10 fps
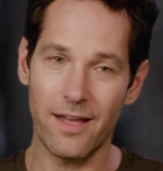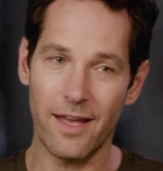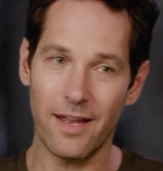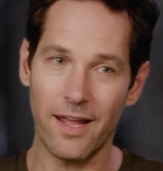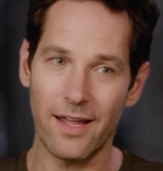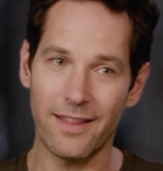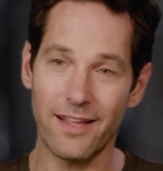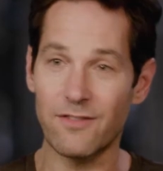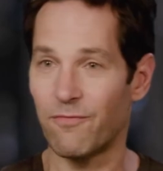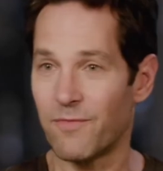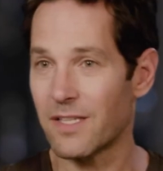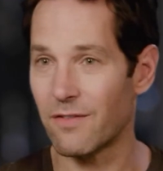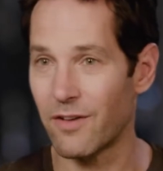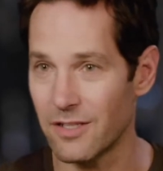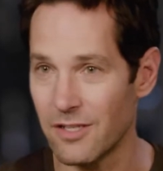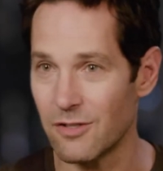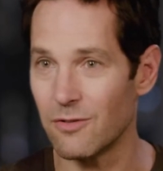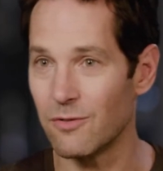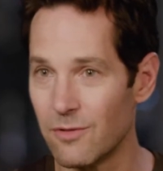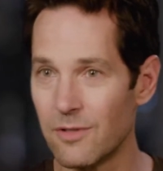And that's fun to
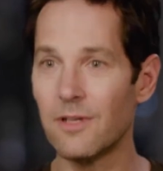do.